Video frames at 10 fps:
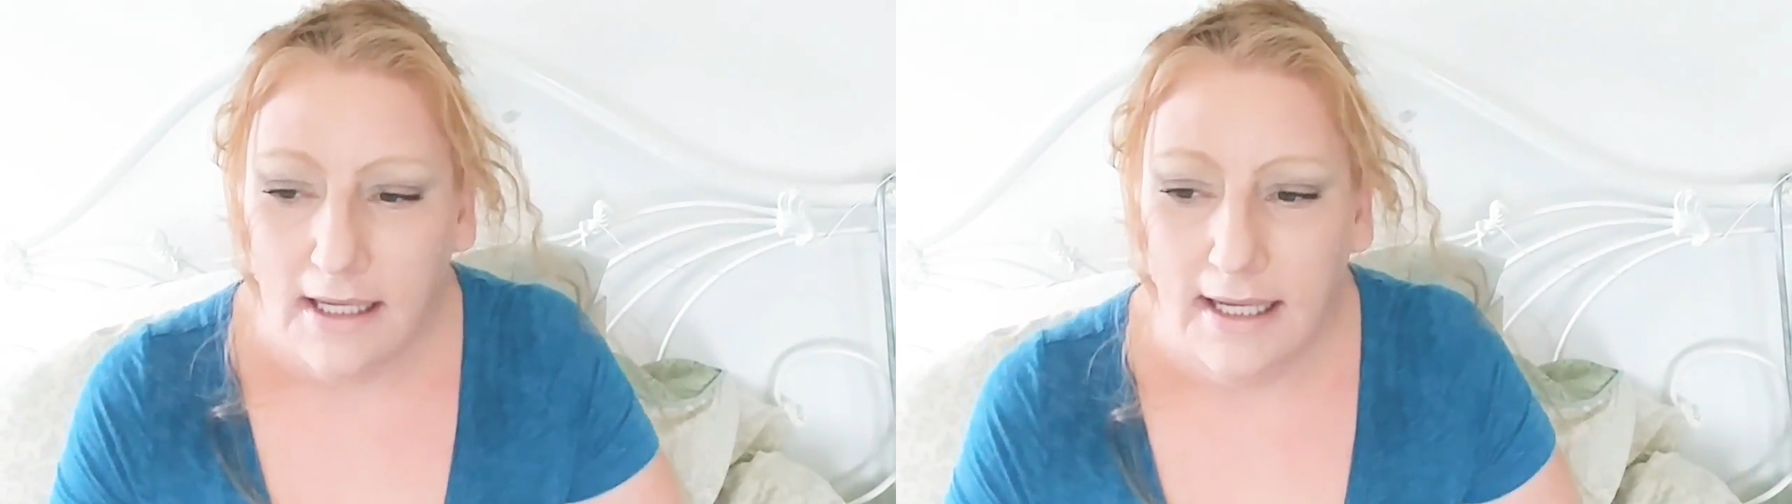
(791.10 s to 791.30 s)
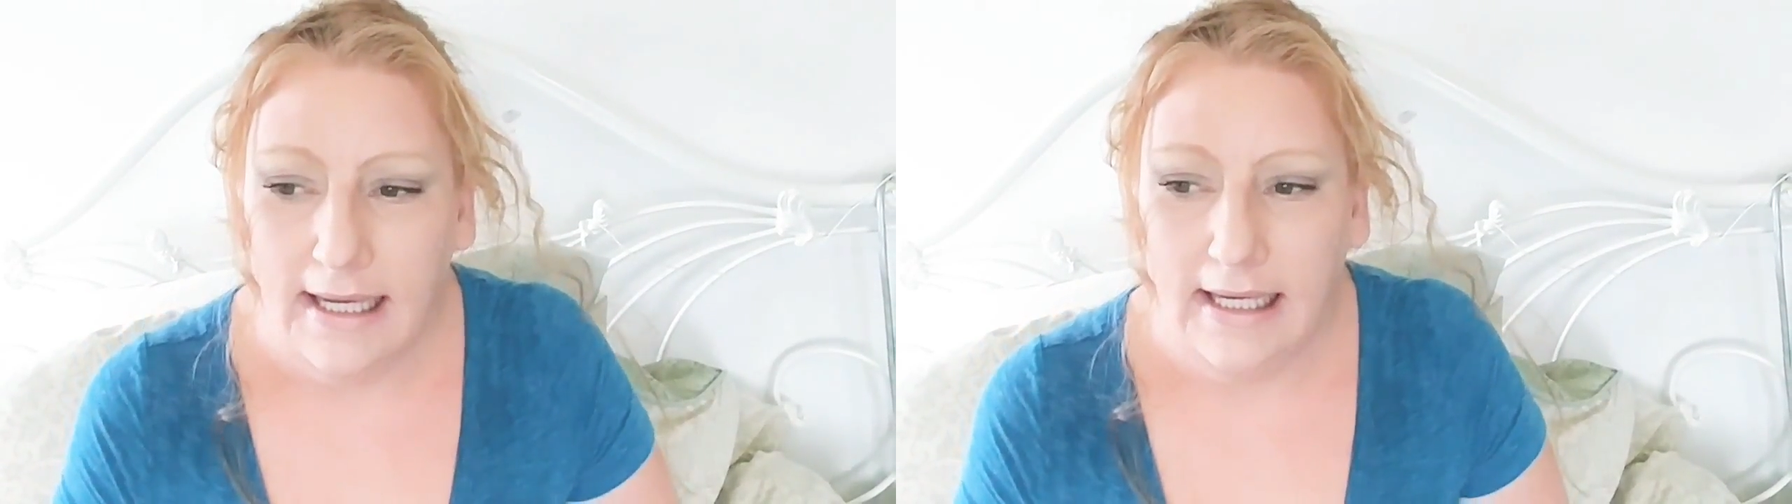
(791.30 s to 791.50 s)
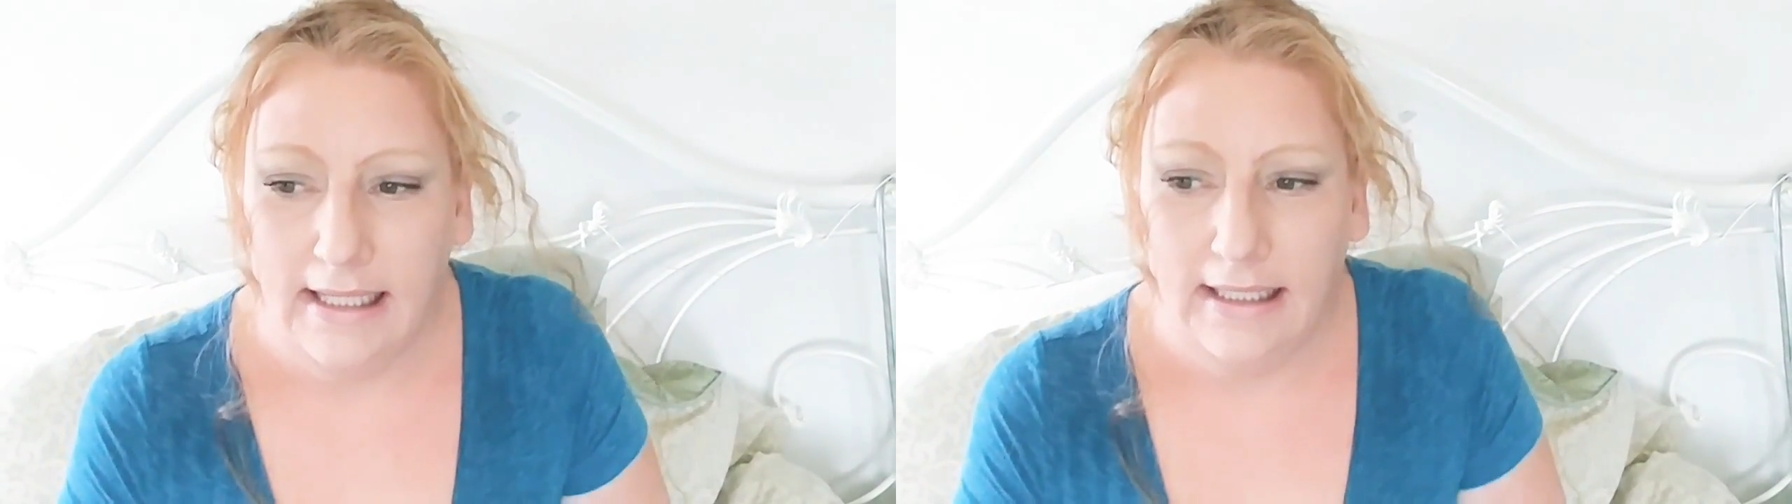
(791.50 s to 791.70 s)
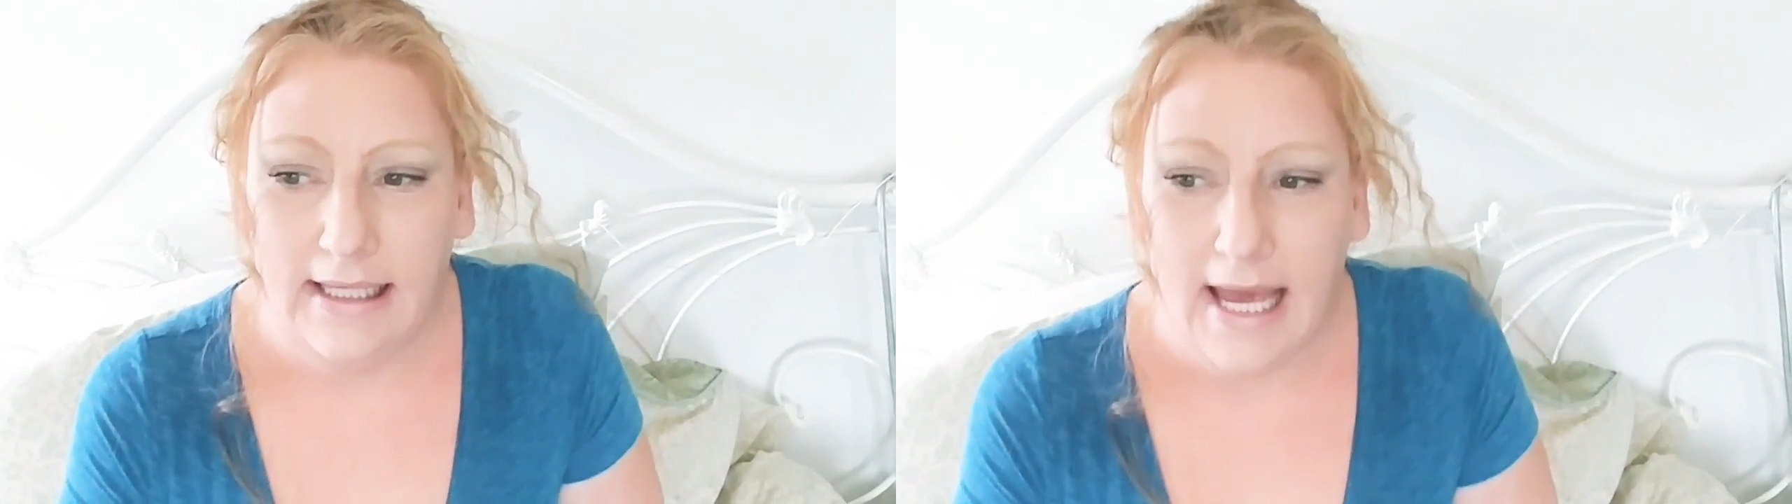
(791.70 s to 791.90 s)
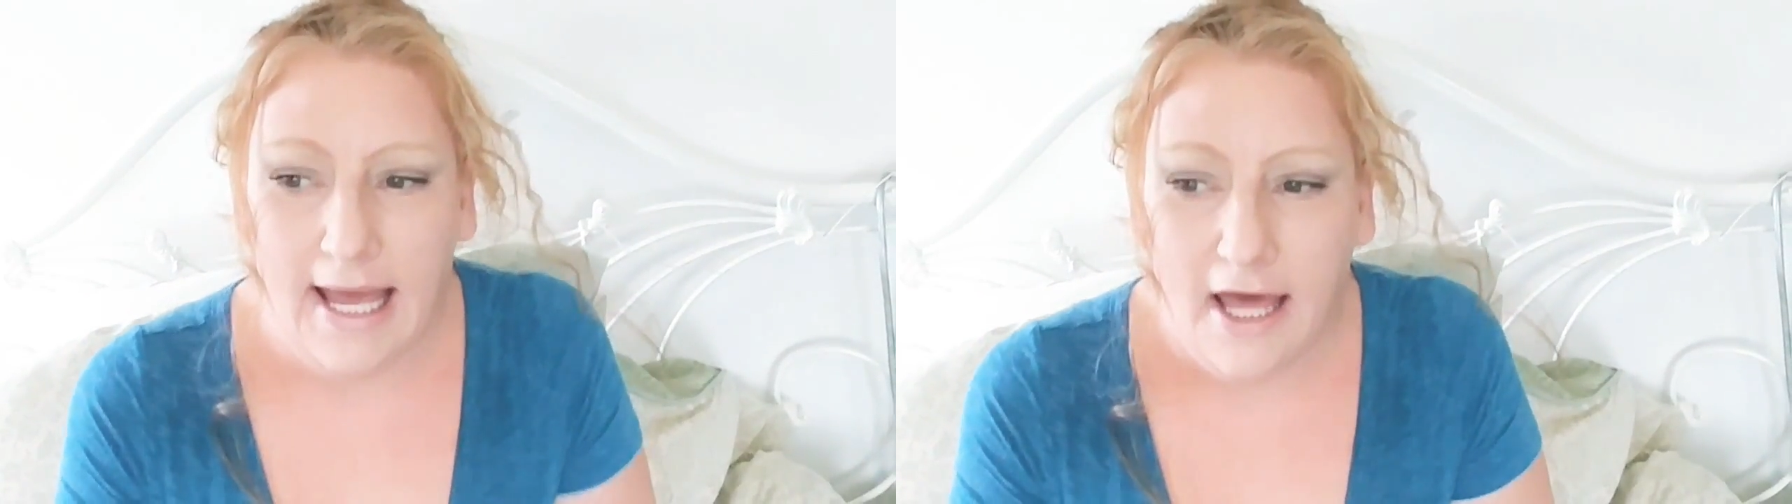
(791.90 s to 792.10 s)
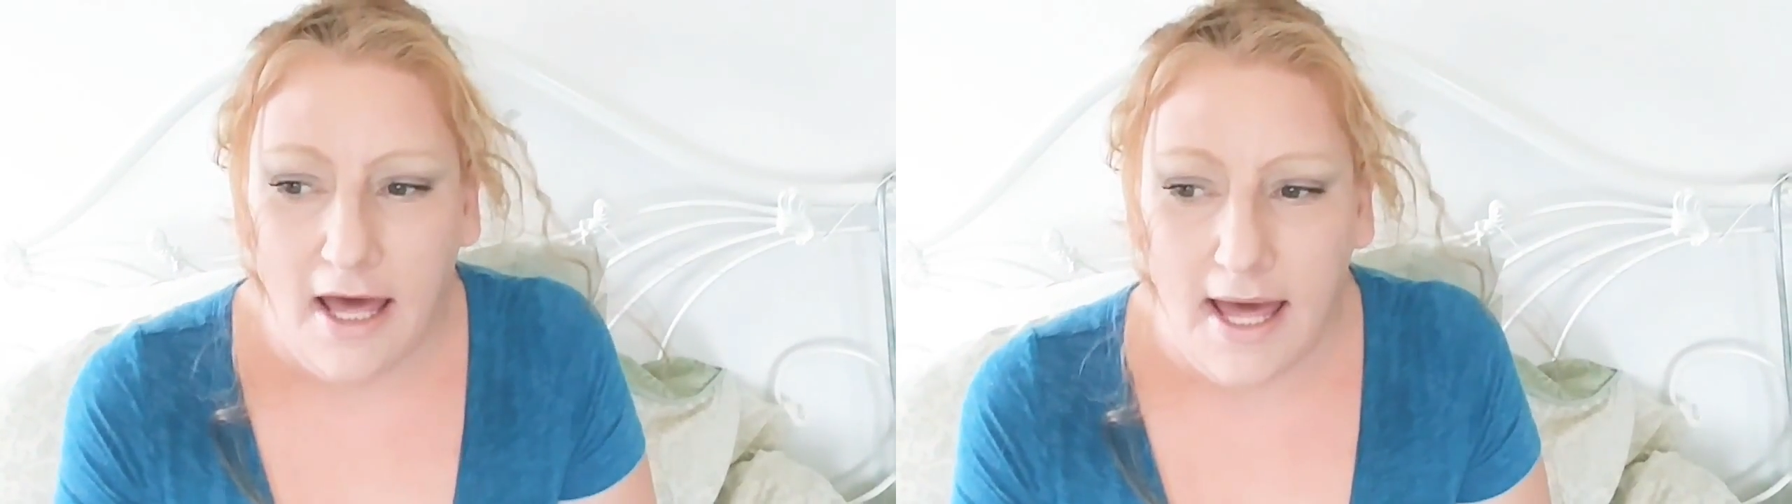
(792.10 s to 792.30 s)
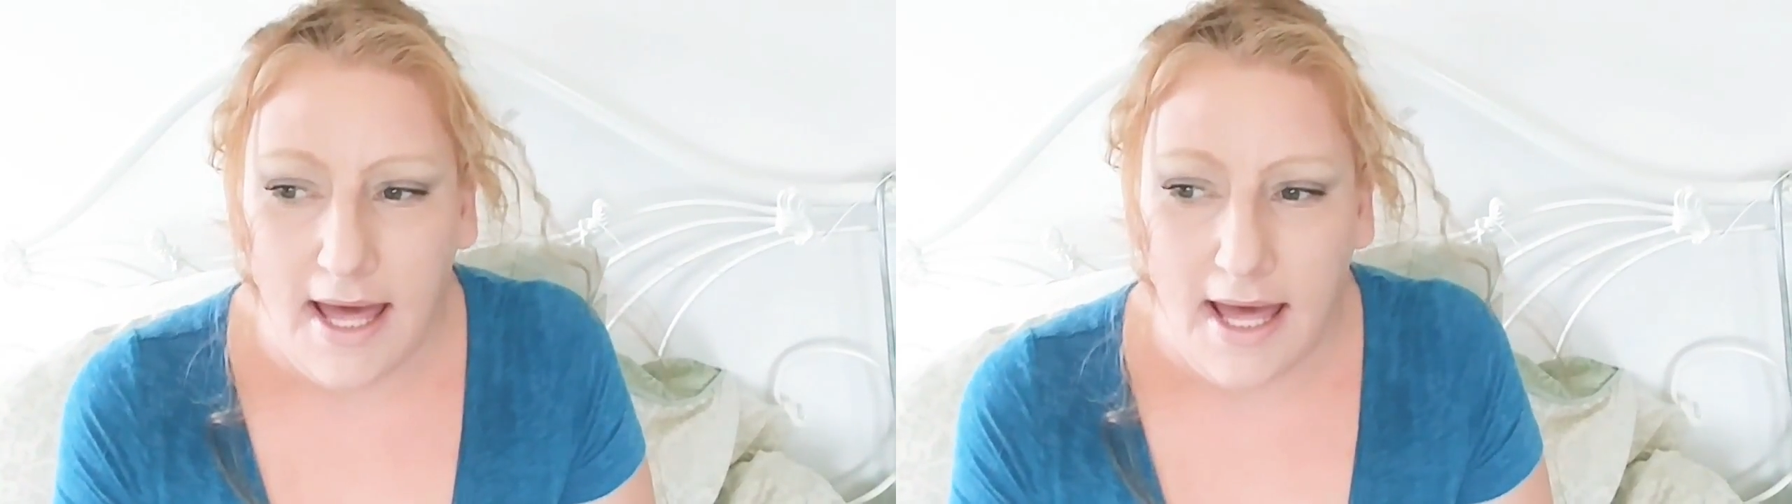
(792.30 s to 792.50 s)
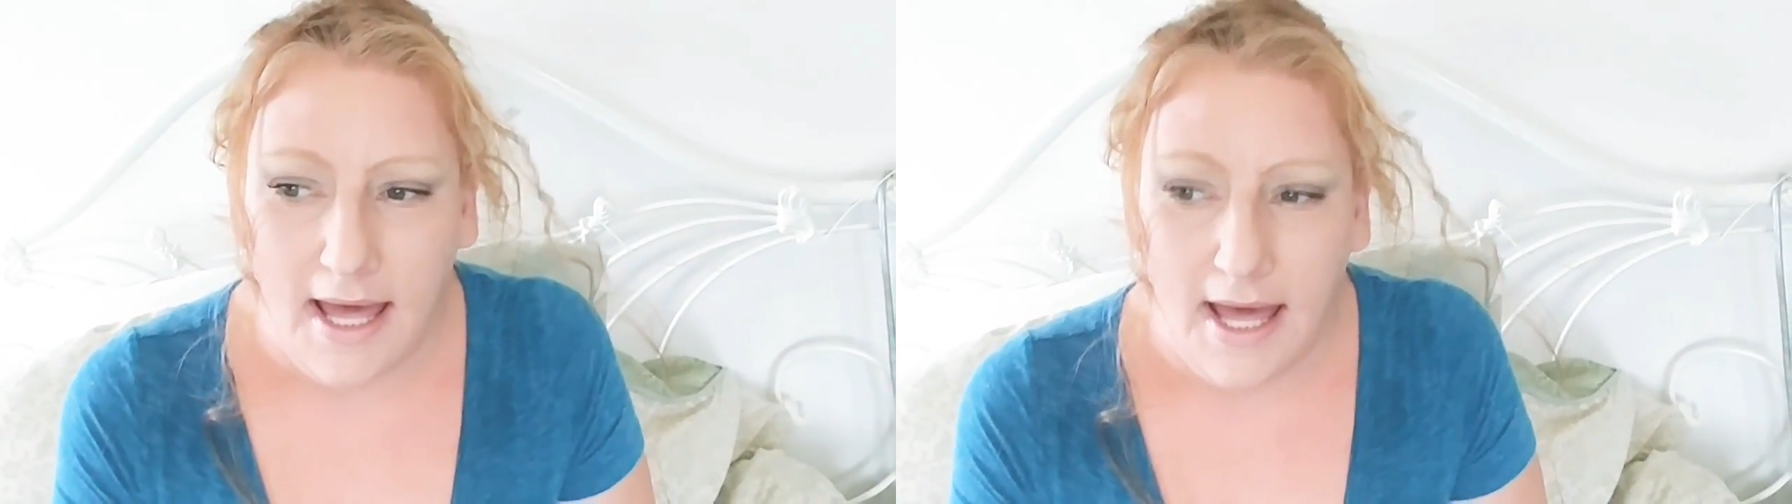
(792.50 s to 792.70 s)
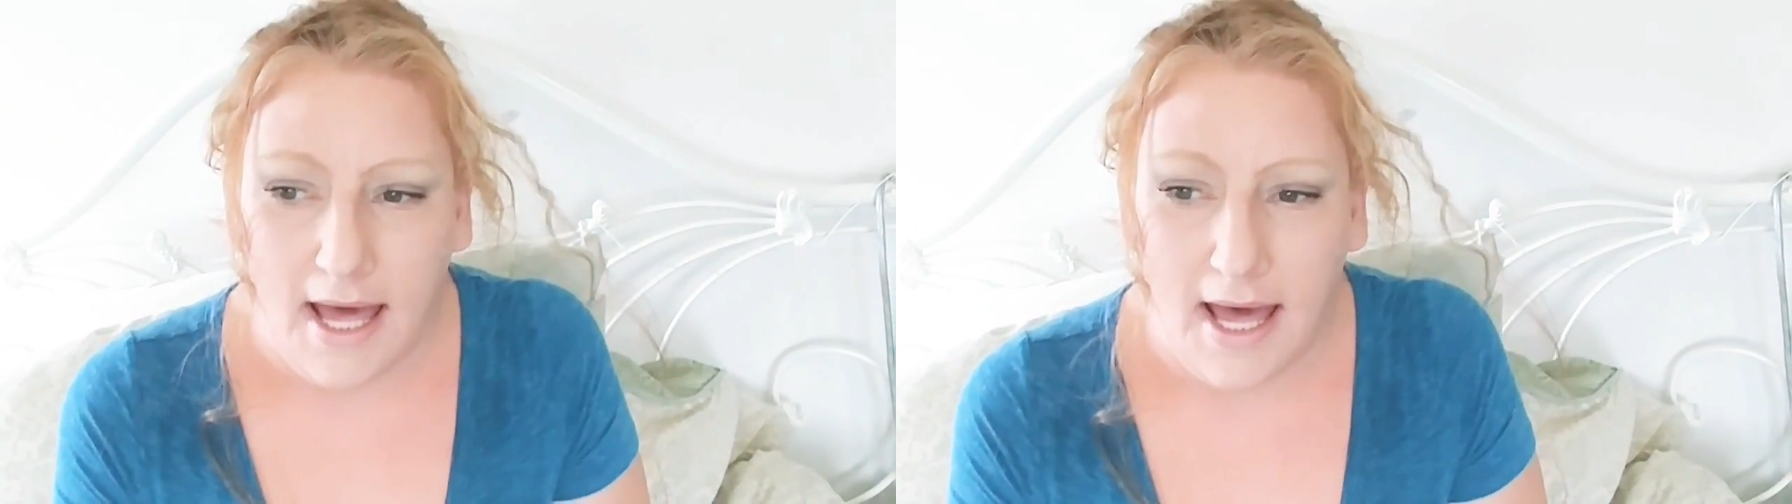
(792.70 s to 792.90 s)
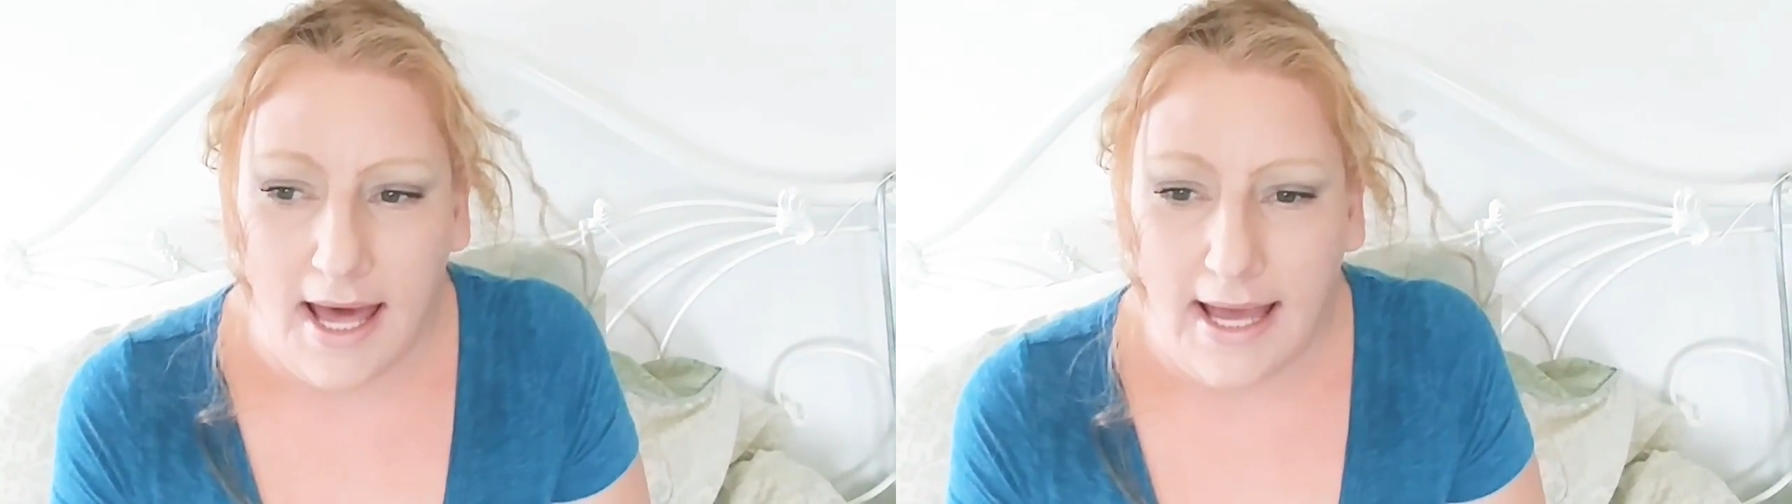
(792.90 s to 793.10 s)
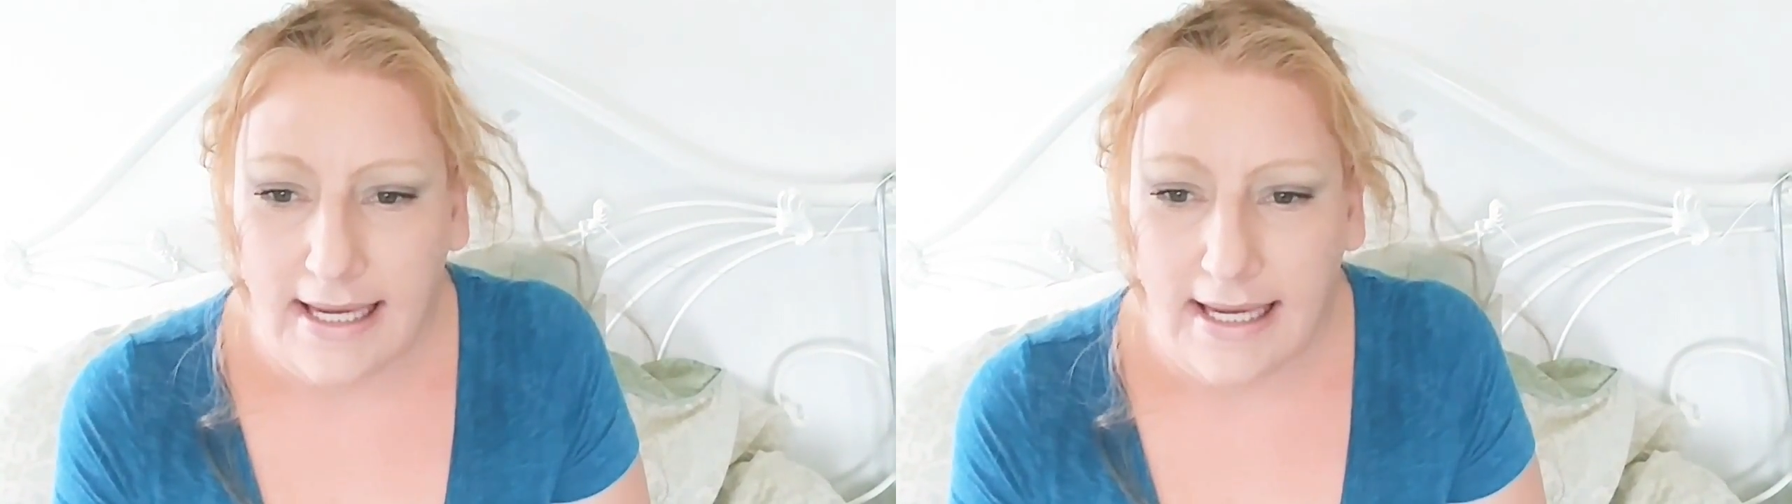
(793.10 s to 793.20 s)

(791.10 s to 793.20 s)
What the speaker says: And I